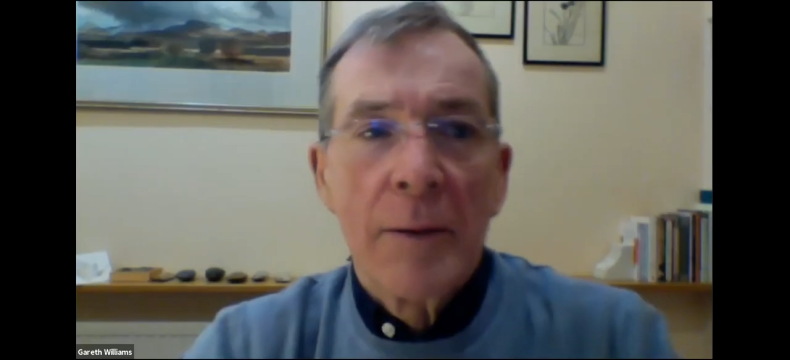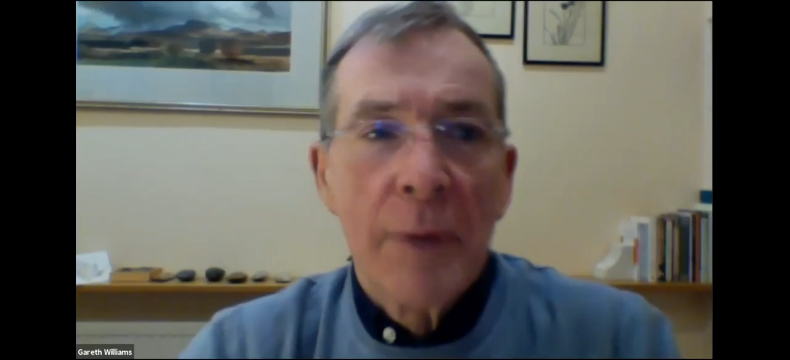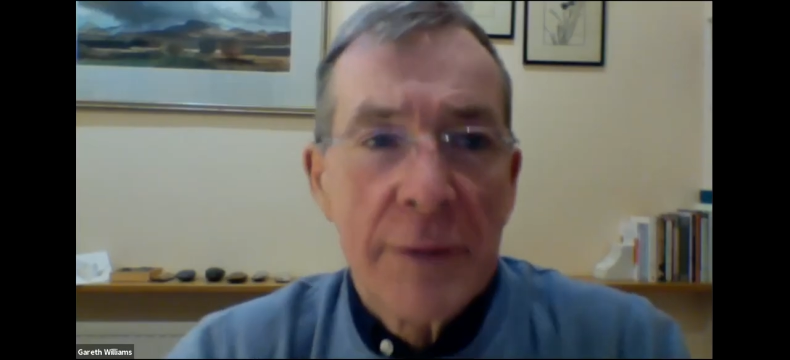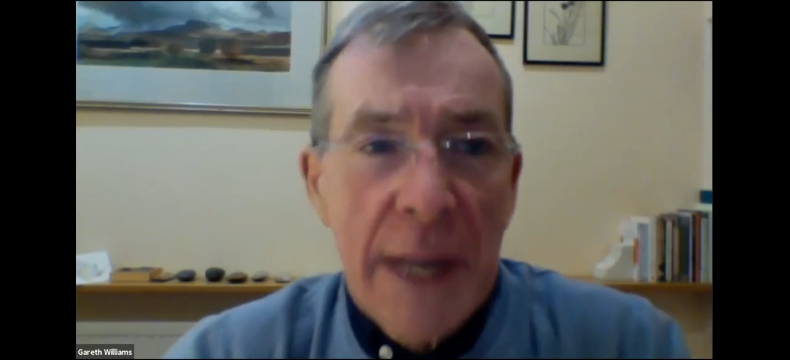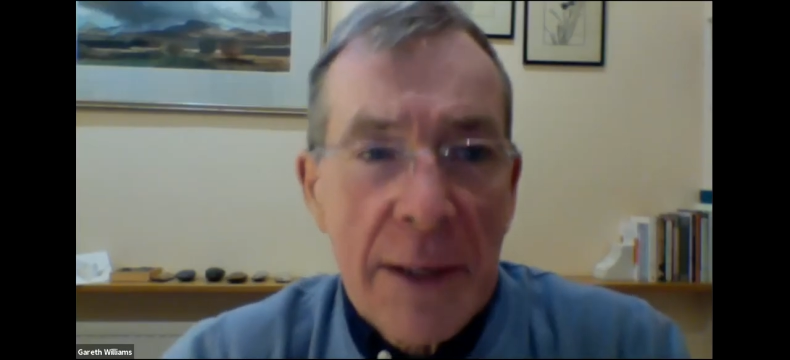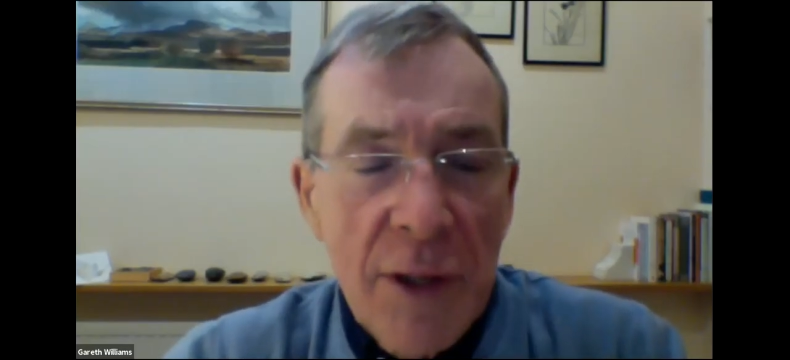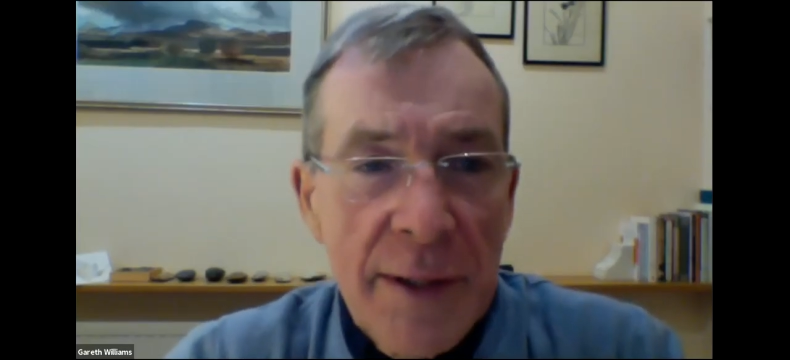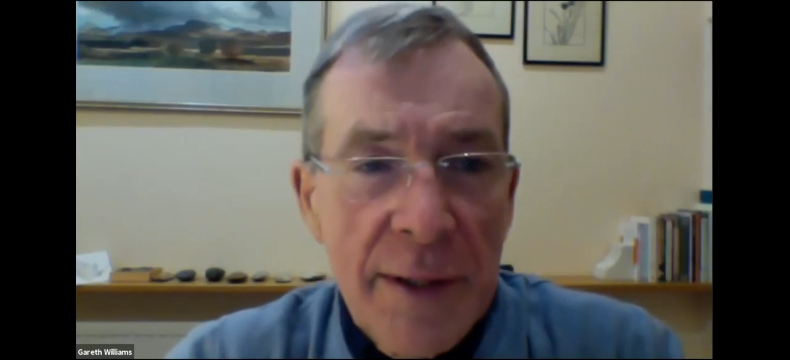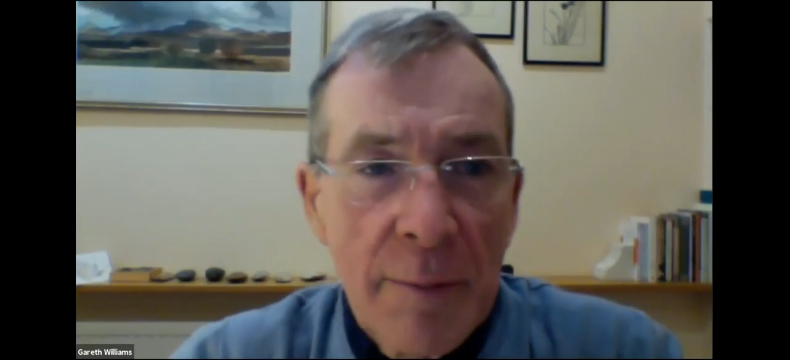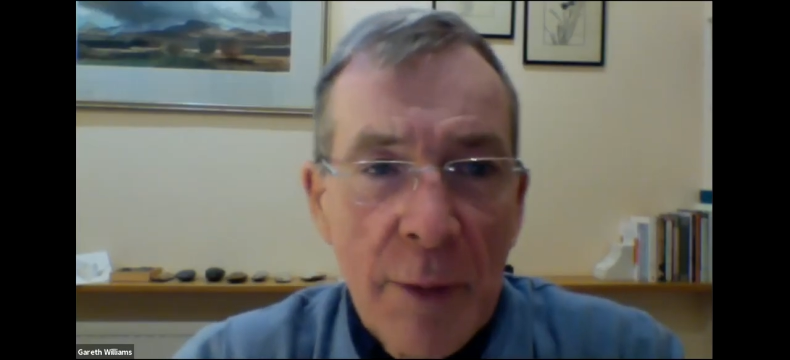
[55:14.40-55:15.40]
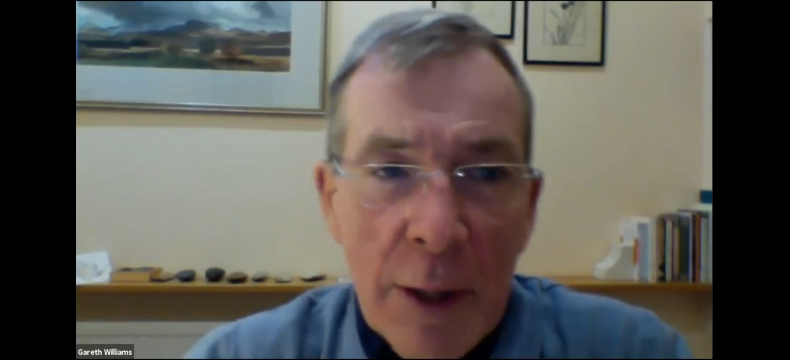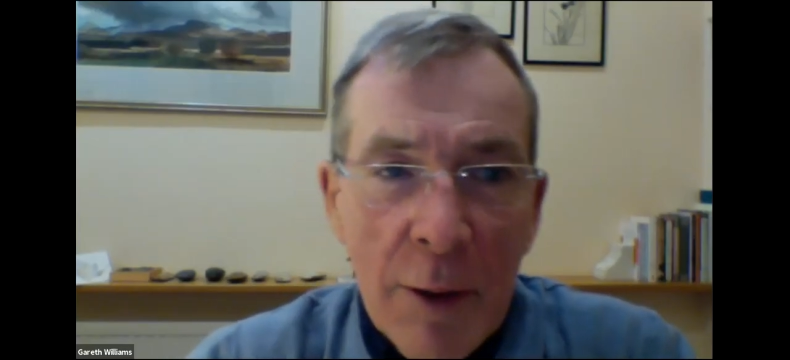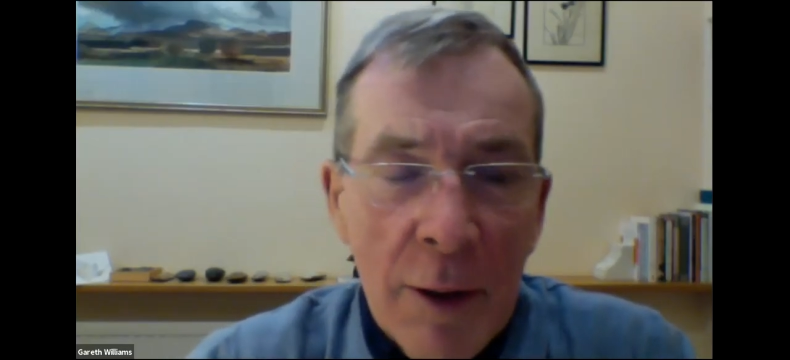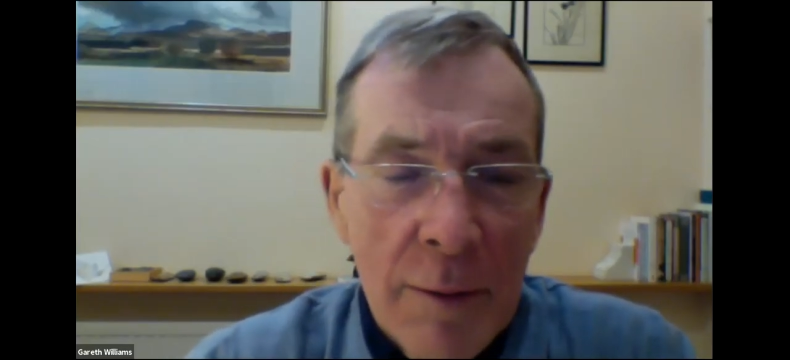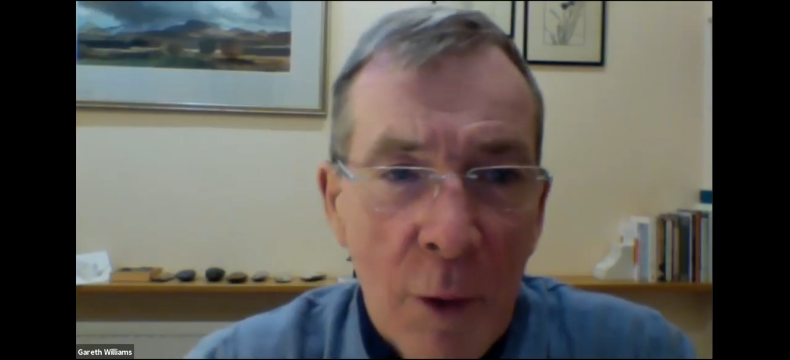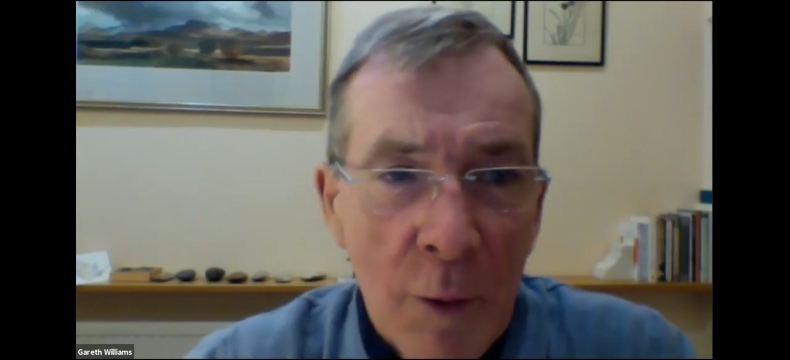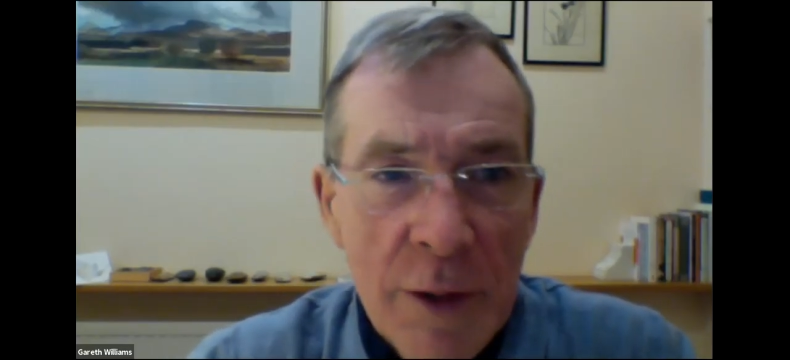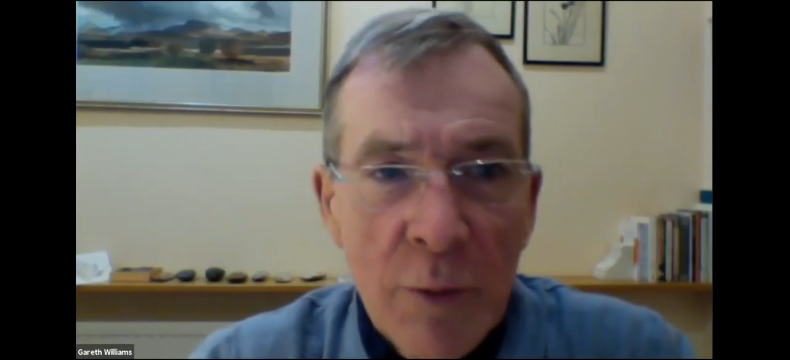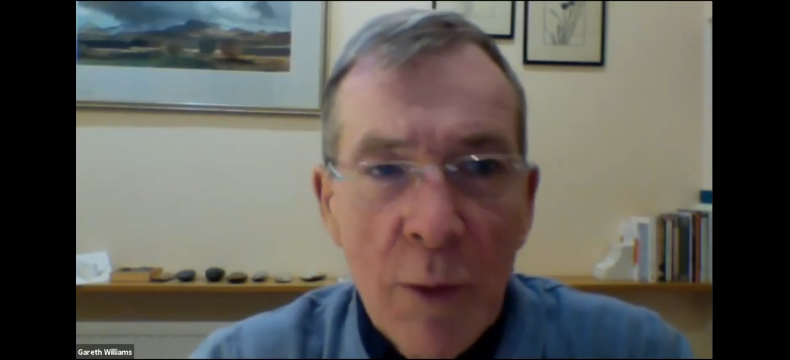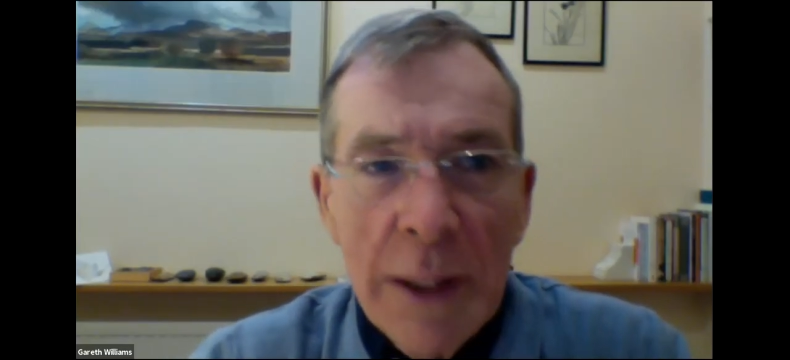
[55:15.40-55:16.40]
was actually somebody on
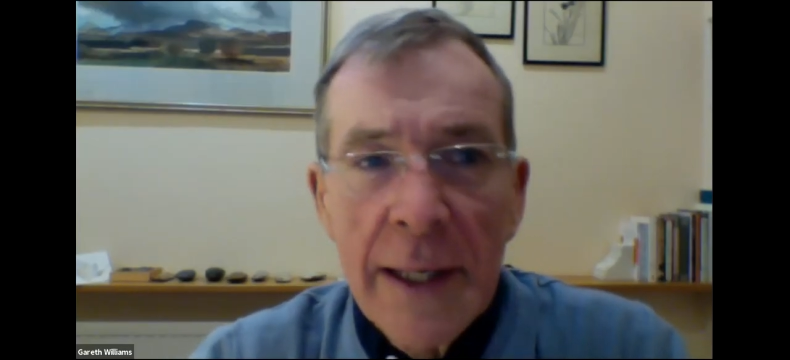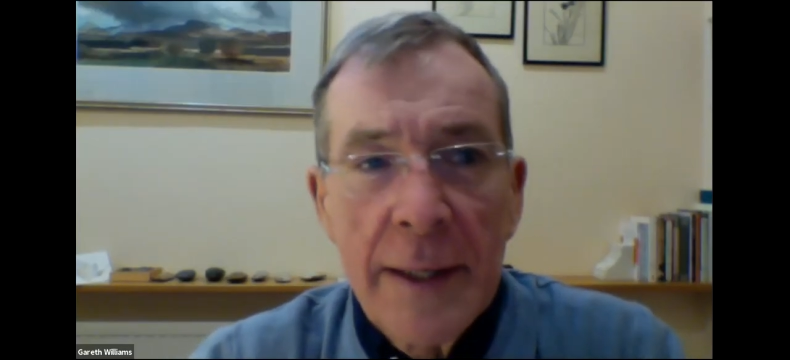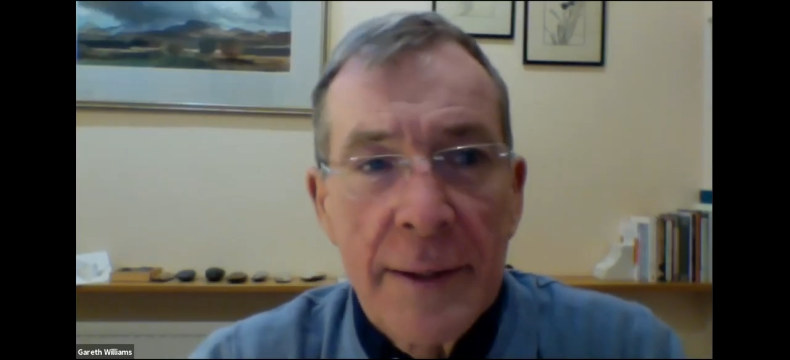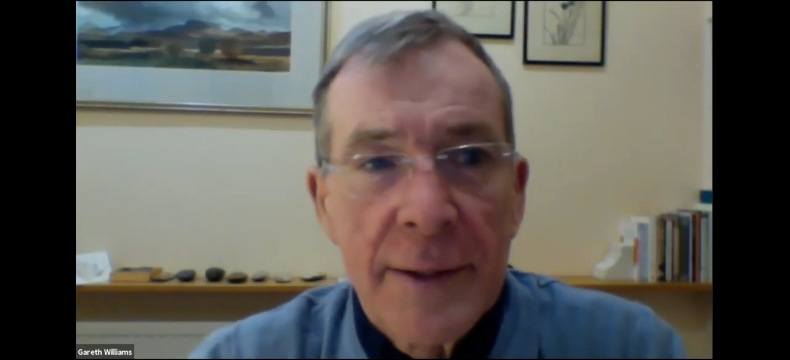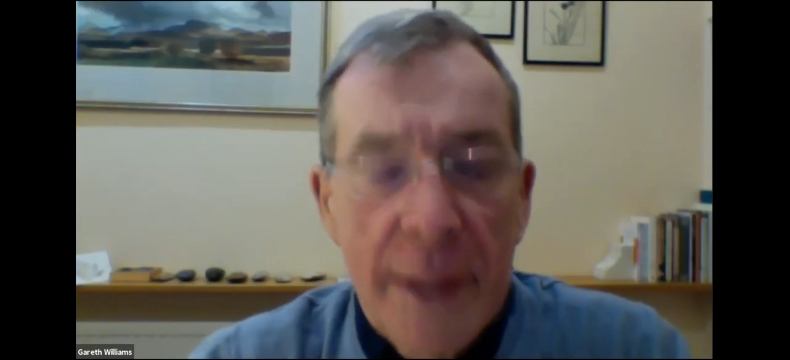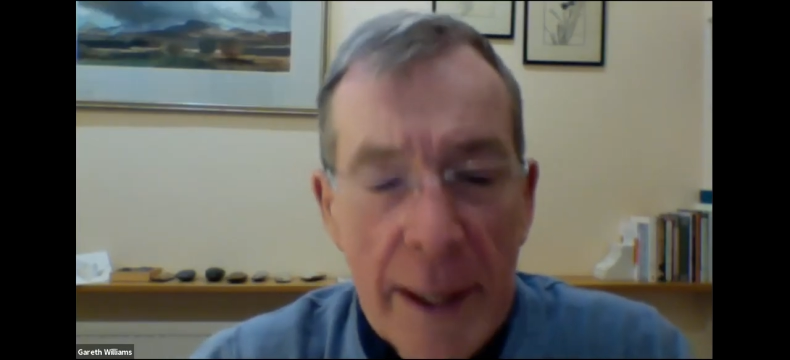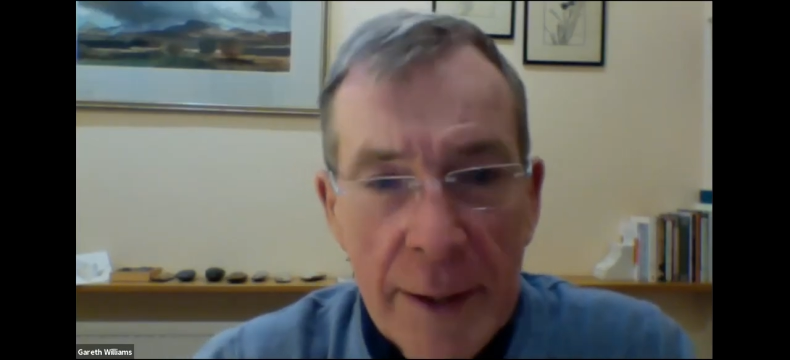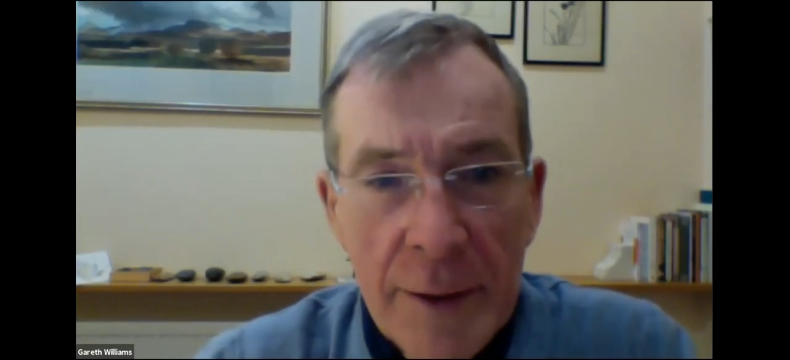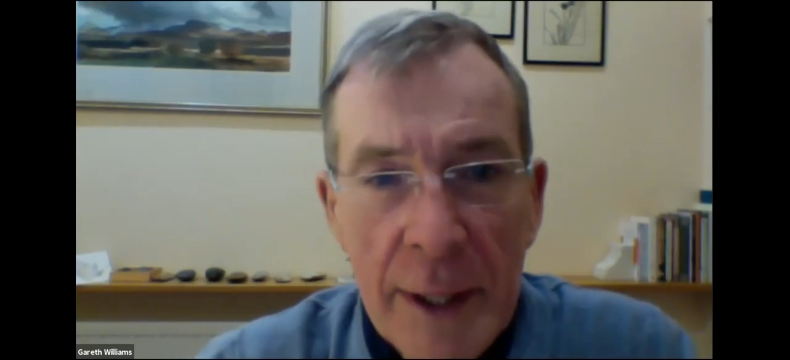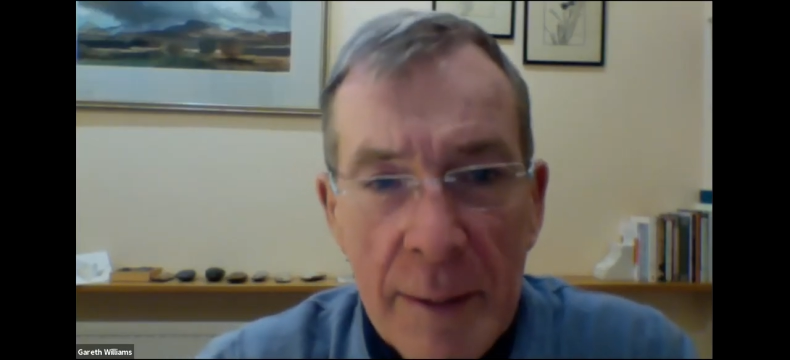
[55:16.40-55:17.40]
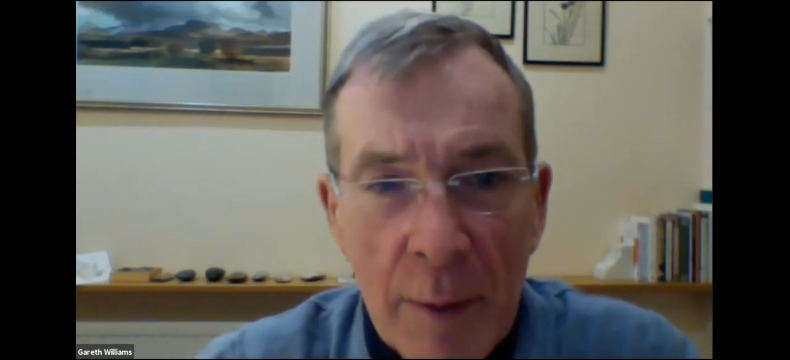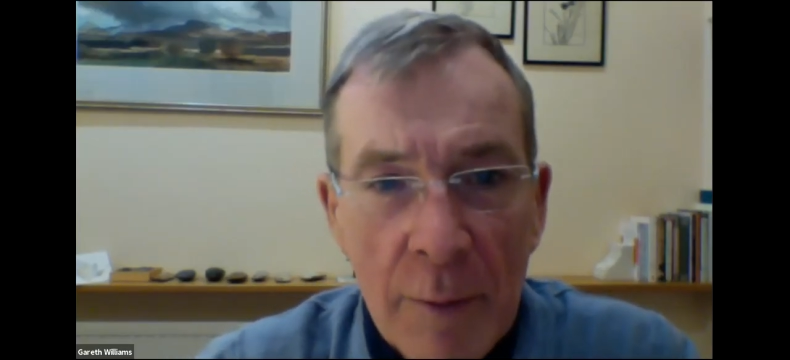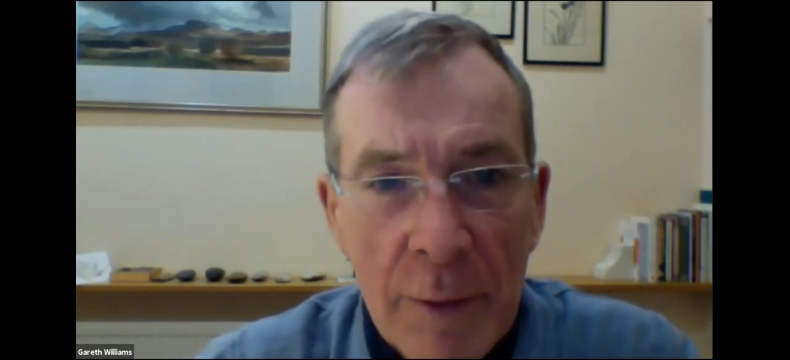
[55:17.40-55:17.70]
Maurice Wilkins' side who came up